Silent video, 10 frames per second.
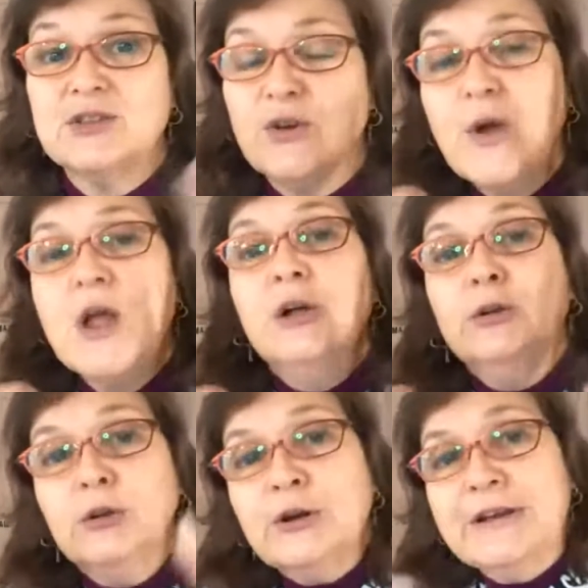So
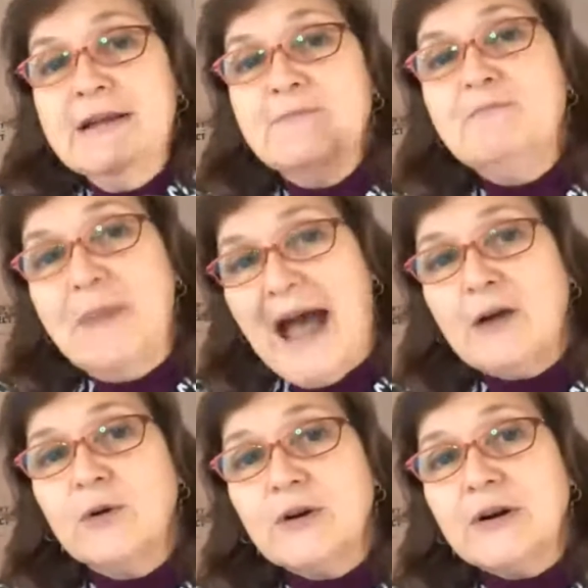looking
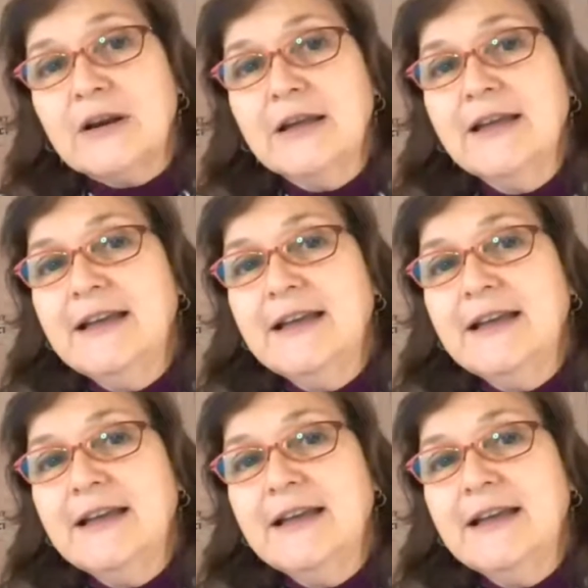backward